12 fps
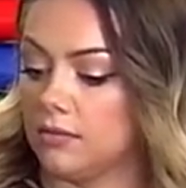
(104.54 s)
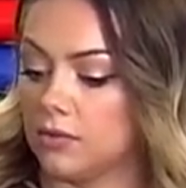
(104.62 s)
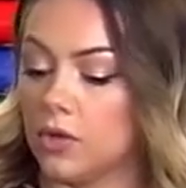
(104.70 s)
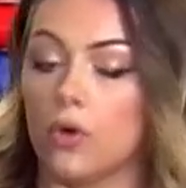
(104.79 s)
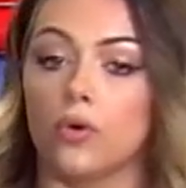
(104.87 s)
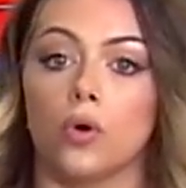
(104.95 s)

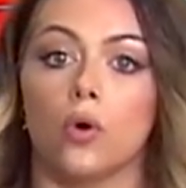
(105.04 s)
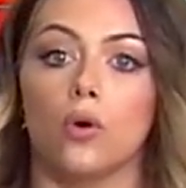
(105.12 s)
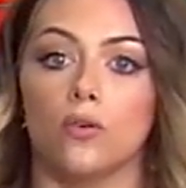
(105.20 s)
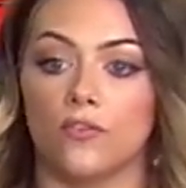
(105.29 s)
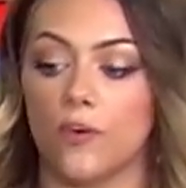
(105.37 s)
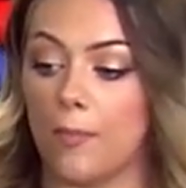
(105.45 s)

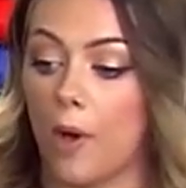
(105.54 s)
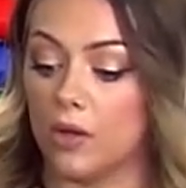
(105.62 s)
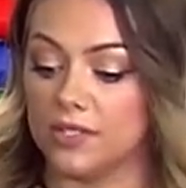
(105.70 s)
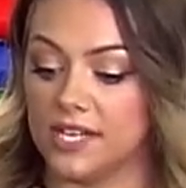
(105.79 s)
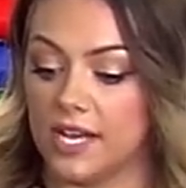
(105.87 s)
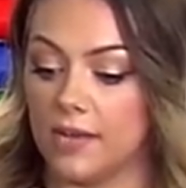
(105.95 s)
local
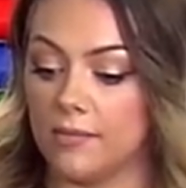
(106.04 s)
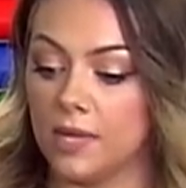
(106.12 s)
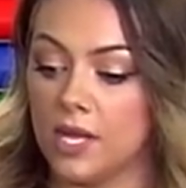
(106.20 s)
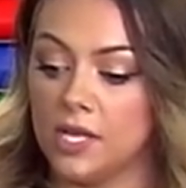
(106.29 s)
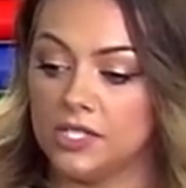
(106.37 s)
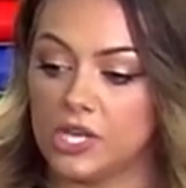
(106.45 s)
football team.
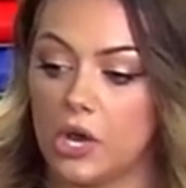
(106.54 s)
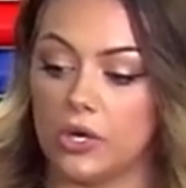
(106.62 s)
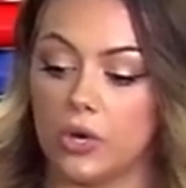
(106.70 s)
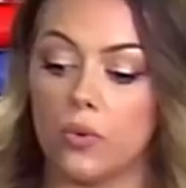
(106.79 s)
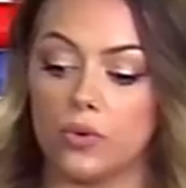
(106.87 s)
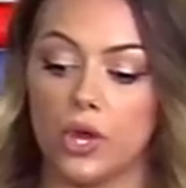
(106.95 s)
So
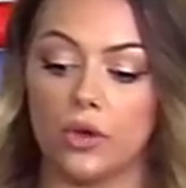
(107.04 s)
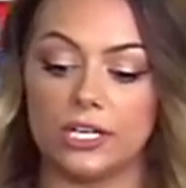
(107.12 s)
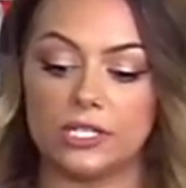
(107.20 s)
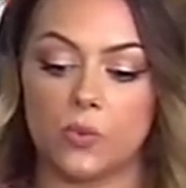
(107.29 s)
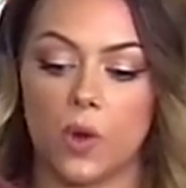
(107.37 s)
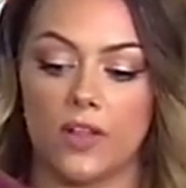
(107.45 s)
you'll
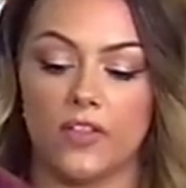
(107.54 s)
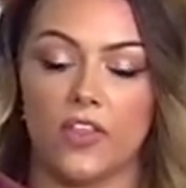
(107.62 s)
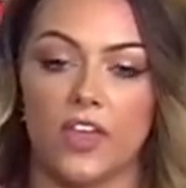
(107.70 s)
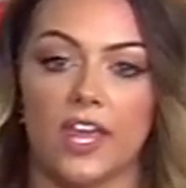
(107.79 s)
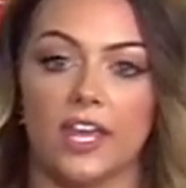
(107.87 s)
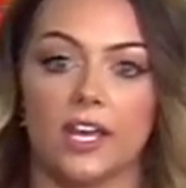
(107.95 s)
notice one
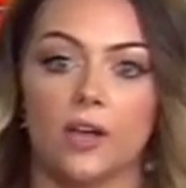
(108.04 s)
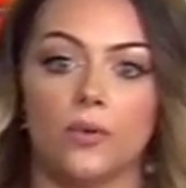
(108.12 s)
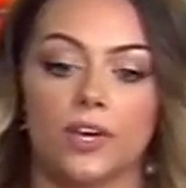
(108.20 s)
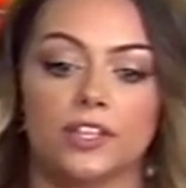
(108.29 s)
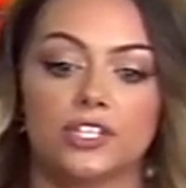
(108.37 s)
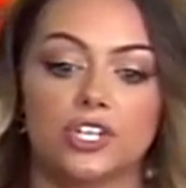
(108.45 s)
thing
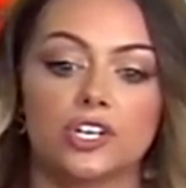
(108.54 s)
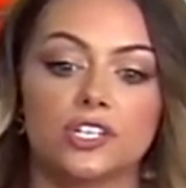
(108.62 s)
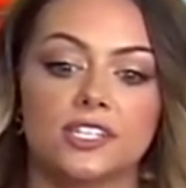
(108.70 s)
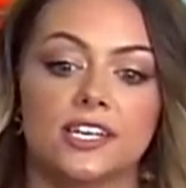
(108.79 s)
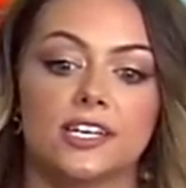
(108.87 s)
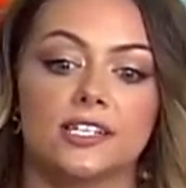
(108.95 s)
with
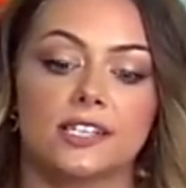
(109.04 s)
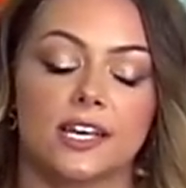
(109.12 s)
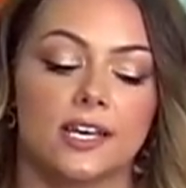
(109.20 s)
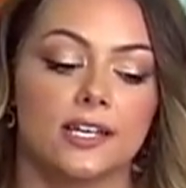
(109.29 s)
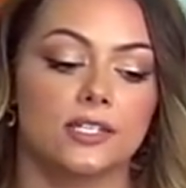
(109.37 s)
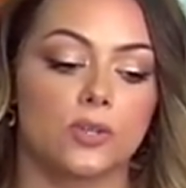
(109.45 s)
jerseys
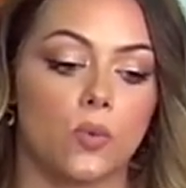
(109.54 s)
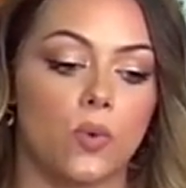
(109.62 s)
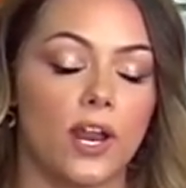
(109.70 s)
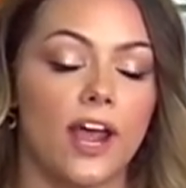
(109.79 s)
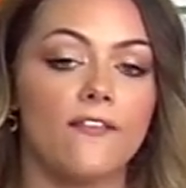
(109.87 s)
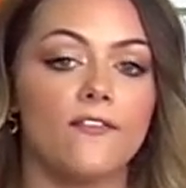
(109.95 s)
is
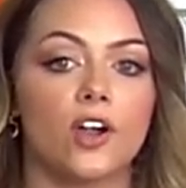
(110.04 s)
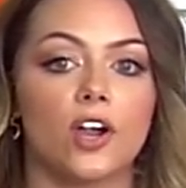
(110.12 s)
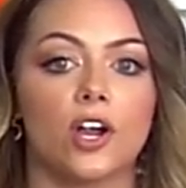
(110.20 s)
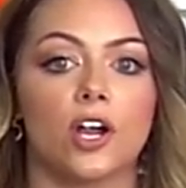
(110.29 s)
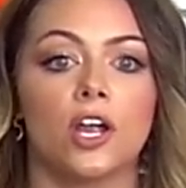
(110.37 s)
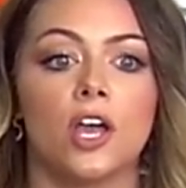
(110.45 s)

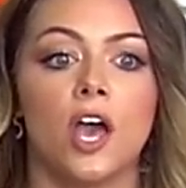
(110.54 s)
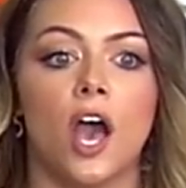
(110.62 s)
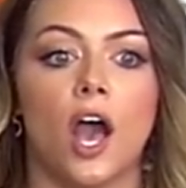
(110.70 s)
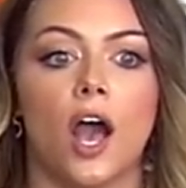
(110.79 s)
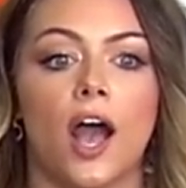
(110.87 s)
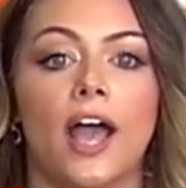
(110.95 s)
whatever
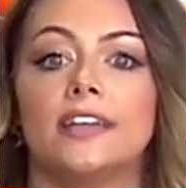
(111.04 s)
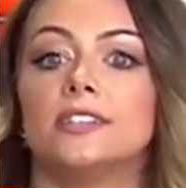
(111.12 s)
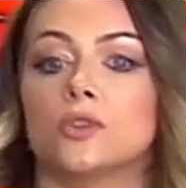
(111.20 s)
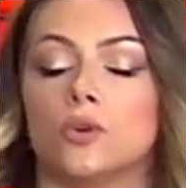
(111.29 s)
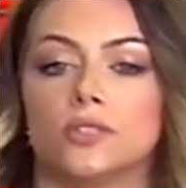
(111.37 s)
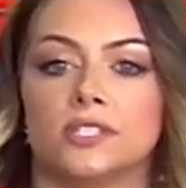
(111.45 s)
high
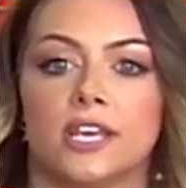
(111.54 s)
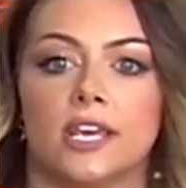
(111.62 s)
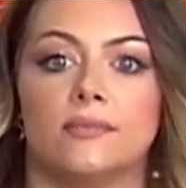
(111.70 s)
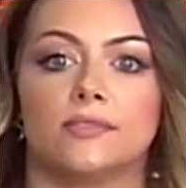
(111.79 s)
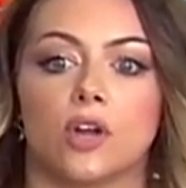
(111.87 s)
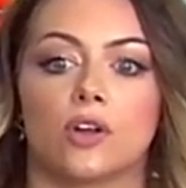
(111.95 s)
school
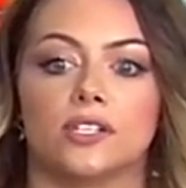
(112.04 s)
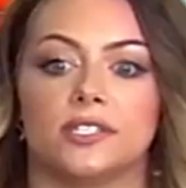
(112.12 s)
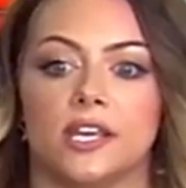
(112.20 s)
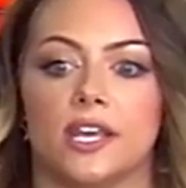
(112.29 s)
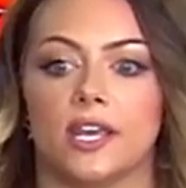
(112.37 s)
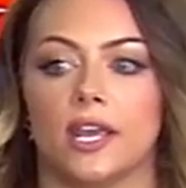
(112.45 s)
teams are
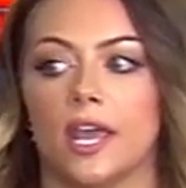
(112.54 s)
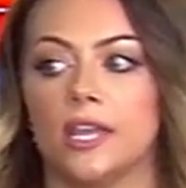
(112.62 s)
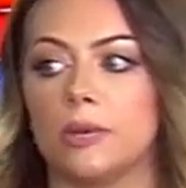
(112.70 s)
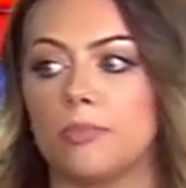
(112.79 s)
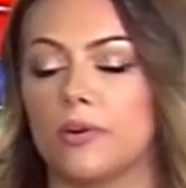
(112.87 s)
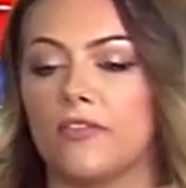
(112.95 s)
seeing
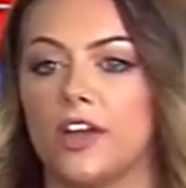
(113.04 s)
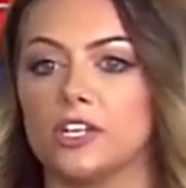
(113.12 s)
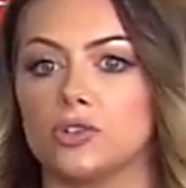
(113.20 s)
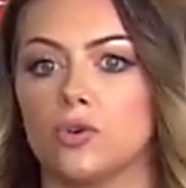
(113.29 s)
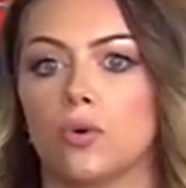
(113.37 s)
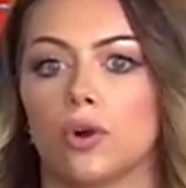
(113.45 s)
in the
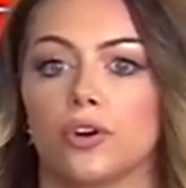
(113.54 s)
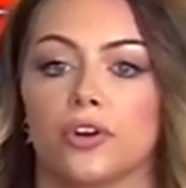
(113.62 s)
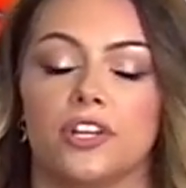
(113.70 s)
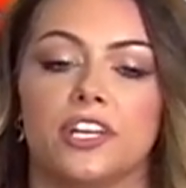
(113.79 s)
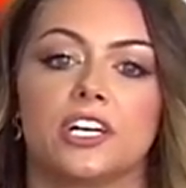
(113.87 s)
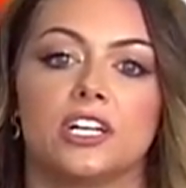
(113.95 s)
professional world
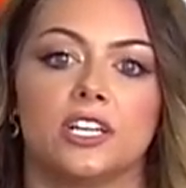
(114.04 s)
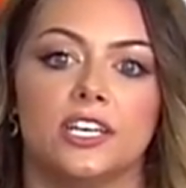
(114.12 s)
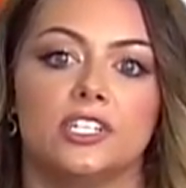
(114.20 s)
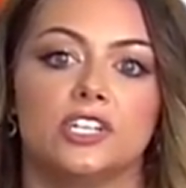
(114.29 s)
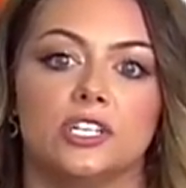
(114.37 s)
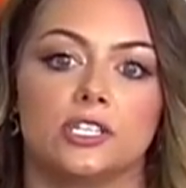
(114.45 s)
or in the
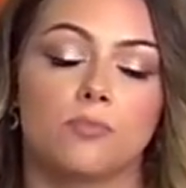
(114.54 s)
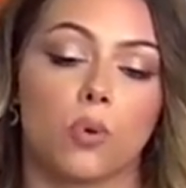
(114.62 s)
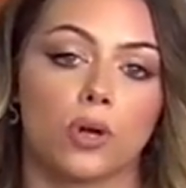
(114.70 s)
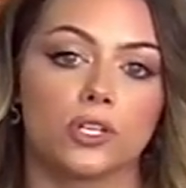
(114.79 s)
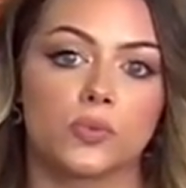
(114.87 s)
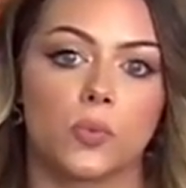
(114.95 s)
collegiate
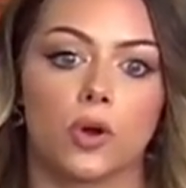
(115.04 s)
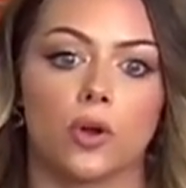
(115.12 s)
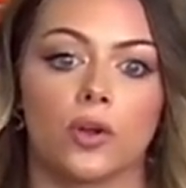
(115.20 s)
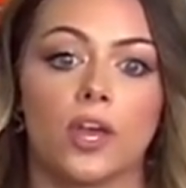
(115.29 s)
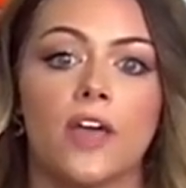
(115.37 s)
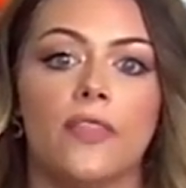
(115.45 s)
sports
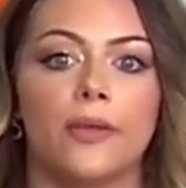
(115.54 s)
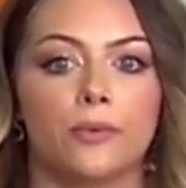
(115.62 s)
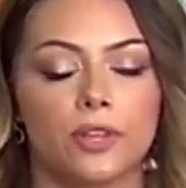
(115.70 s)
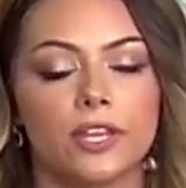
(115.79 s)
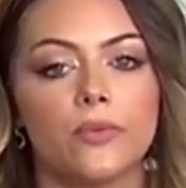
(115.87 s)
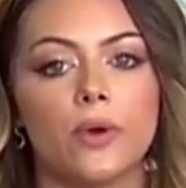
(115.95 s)
world, they
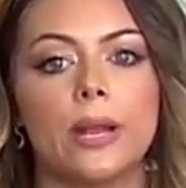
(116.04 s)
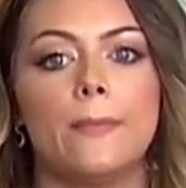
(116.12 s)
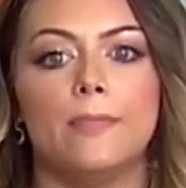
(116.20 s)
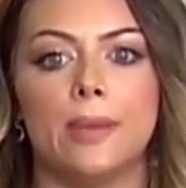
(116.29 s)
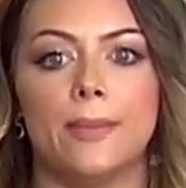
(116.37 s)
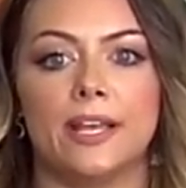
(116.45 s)
really want to
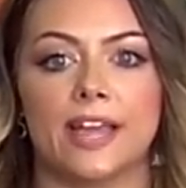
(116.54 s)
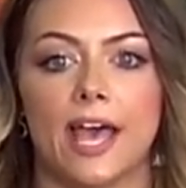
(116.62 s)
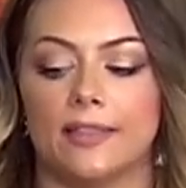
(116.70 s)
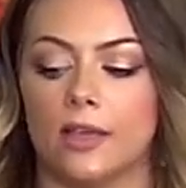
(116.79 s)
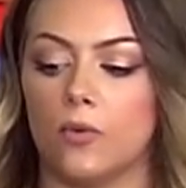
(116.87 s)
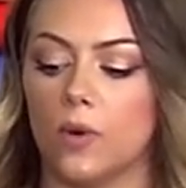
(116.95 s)
mimic
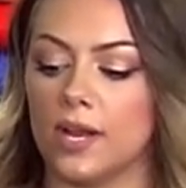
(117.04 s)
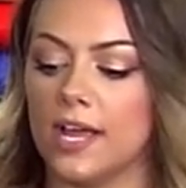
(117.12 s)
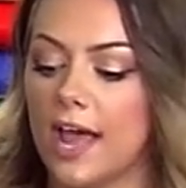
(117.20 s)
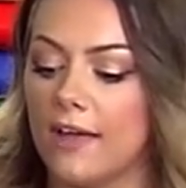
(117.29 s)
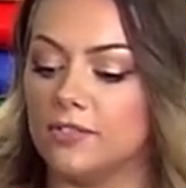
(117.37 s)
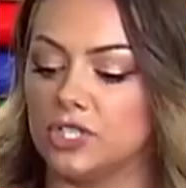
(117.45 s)
that. They want to
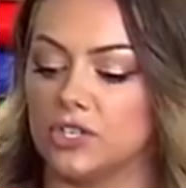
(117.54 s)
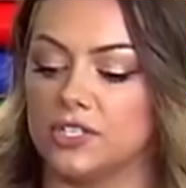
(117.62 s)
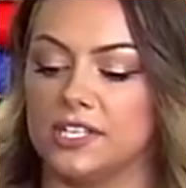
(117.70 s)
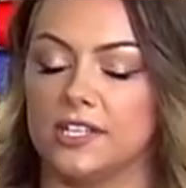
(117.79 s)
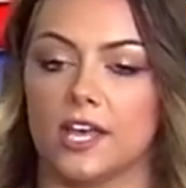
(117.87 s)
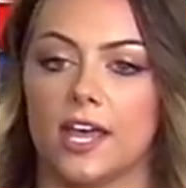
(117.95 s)
have
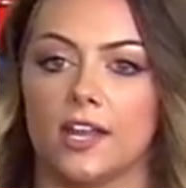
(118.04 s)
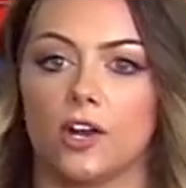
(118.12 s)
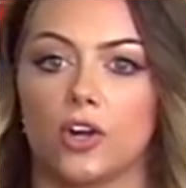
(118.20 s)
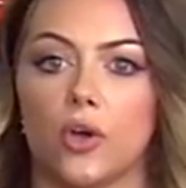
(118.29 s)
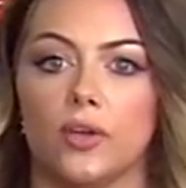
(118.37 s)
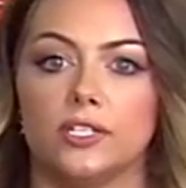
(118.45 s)
jerseys that
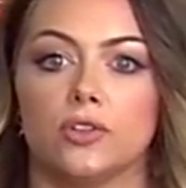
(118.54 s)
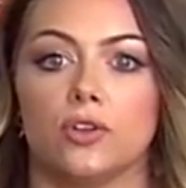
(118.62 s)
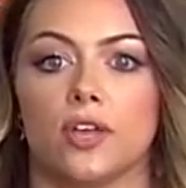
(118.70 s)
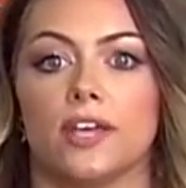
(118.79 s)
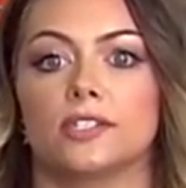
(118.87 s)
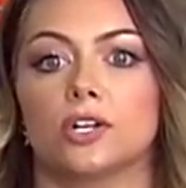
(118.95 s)
are going to
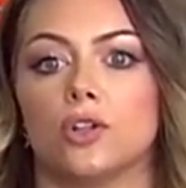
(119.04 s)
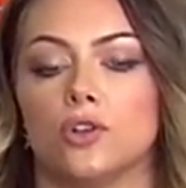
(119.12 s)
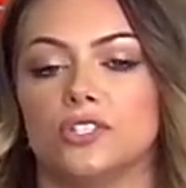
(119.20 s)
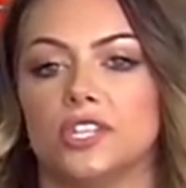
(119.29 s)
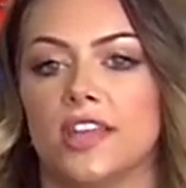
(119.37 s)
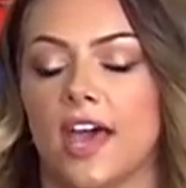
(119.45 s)
look as
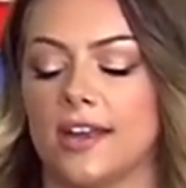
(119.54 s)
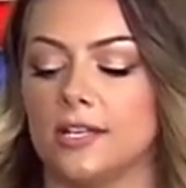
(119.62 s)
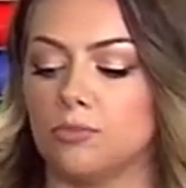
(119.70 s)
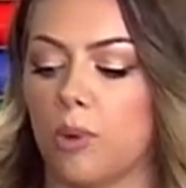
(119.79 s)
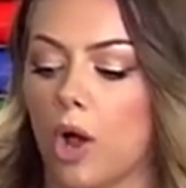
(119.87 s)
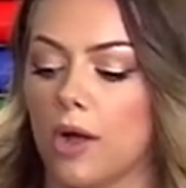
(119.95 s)
close to that
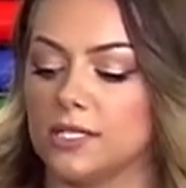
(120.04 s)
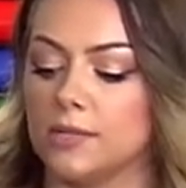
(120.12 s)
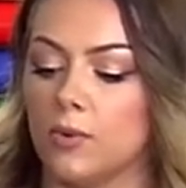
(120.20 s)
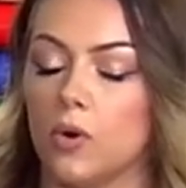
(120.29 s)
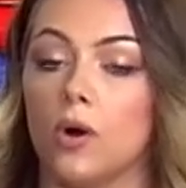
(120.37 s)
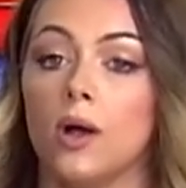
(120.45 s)
as
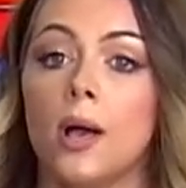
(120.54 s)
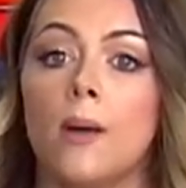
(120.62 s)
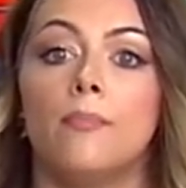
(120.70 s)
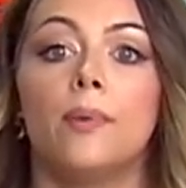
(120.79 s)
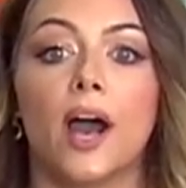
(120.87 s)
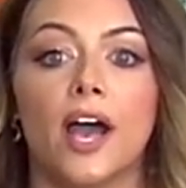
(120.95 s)
possible.
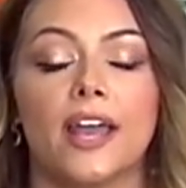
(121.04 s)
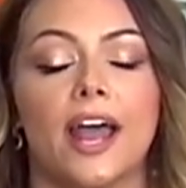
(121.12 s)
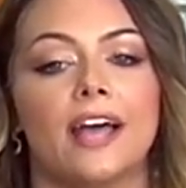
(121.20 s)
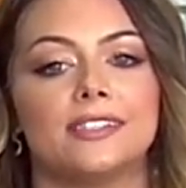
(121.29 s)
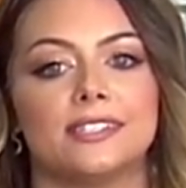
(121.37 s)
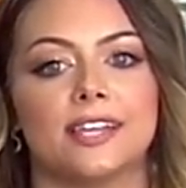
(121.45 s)
But
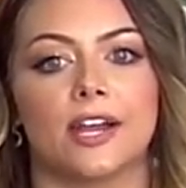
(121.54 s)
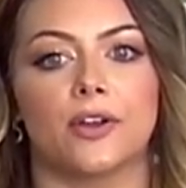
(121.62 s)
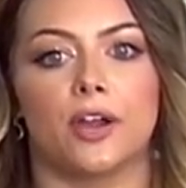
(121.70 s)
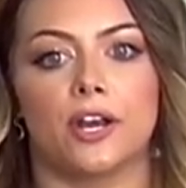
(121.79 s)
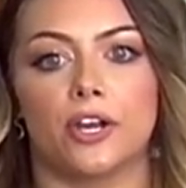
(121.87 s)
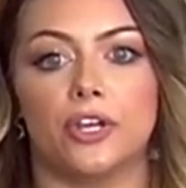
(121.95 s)
as a
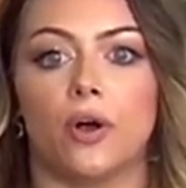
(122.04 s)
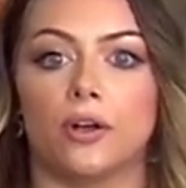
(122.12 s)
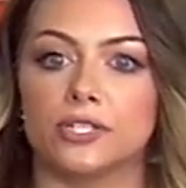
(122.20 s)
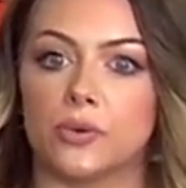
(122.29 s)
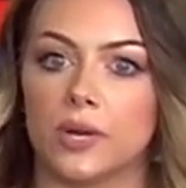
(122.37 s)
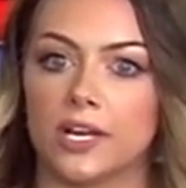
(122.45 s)
decorator, you
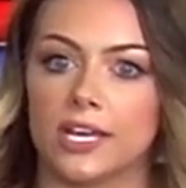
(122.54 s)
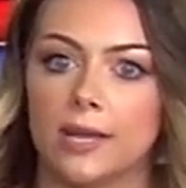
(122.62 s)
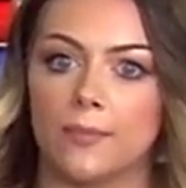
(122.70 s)
also want to